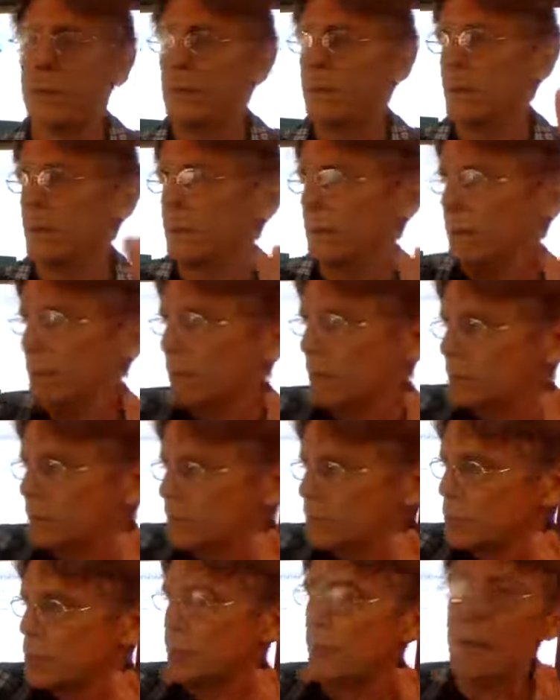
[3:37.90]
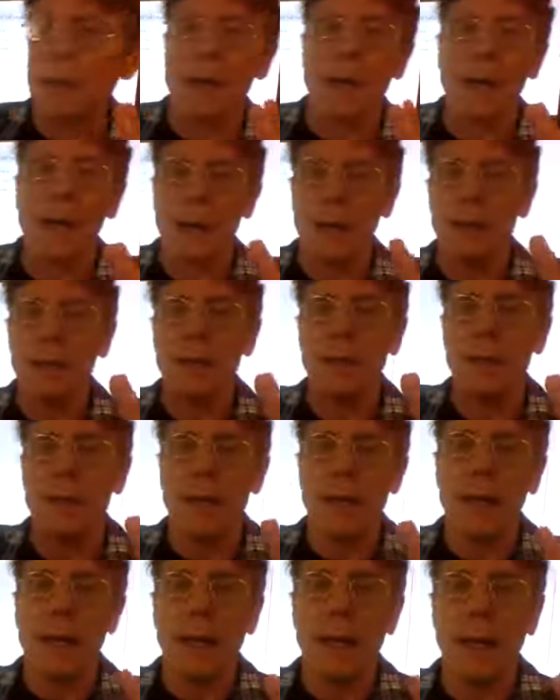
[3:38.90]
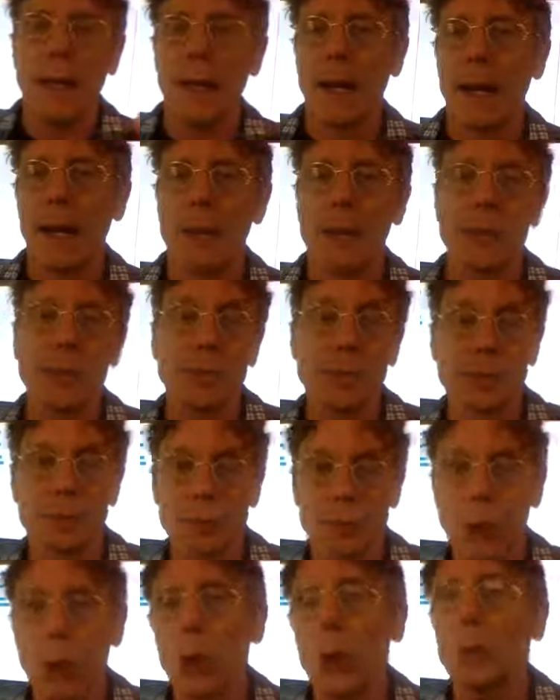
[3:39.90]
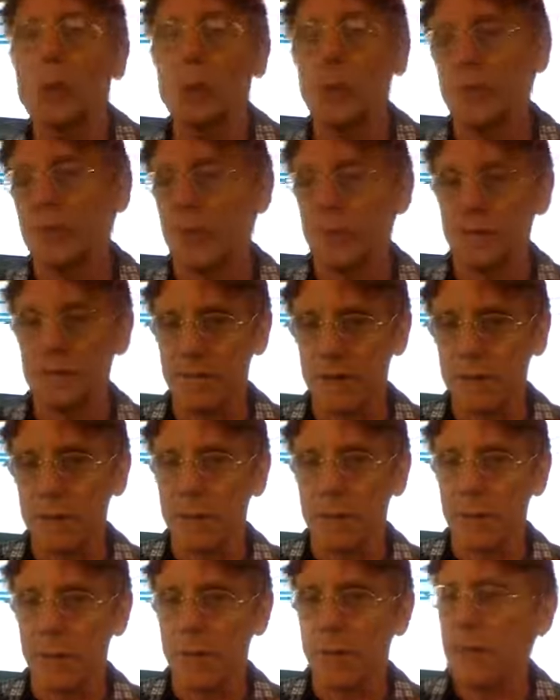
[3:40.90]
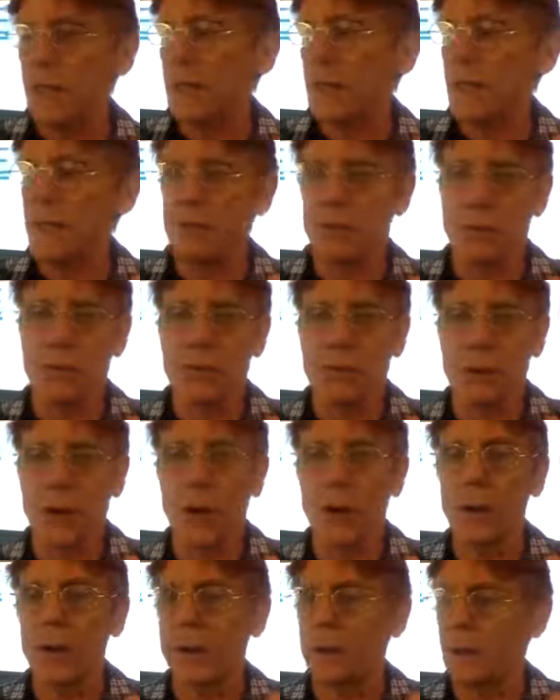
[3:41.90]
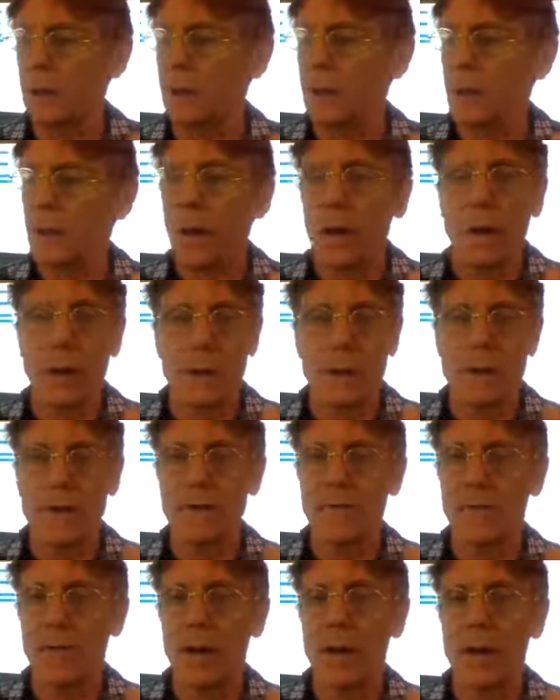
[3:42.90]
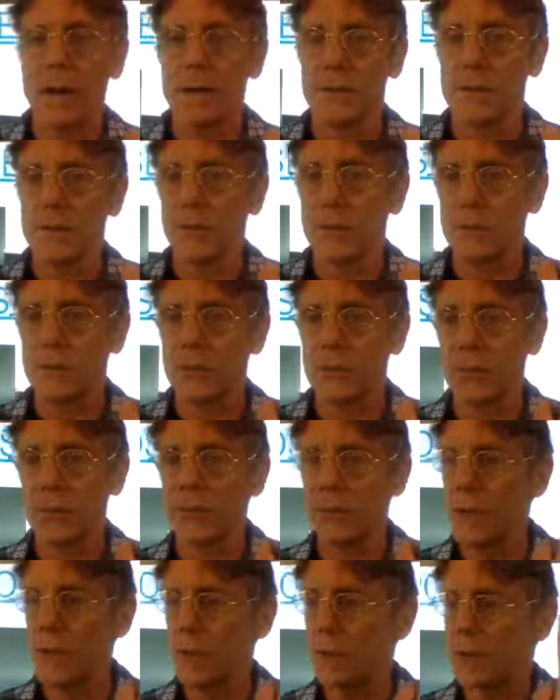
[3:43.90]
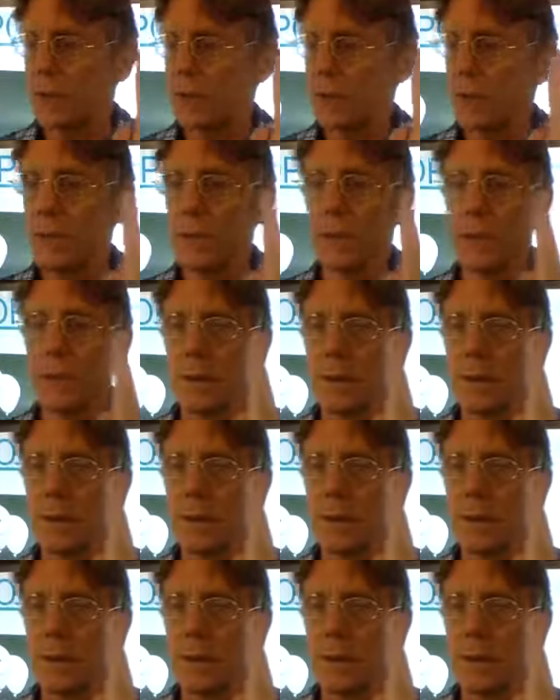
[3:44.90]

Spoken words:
a tour guide and I'm in a slow-moving vehicle and she's talking, it's fine as long as we're at the same speed.